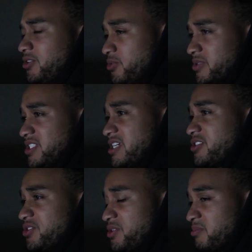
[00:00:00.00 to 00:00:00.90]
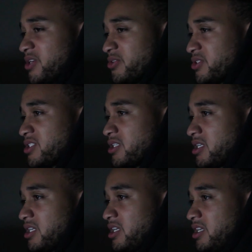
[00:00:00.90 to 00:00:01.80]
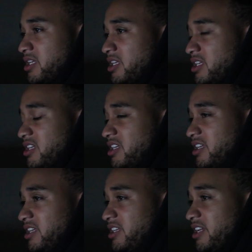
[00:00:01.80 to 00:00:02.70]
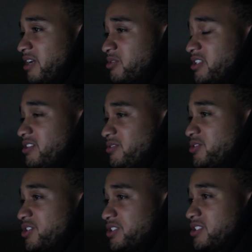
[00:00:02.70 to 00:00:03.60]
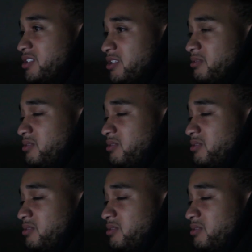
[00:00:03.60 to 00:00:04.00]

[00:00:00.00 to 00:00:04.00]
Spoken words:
do what scares you the most. And I believe you should,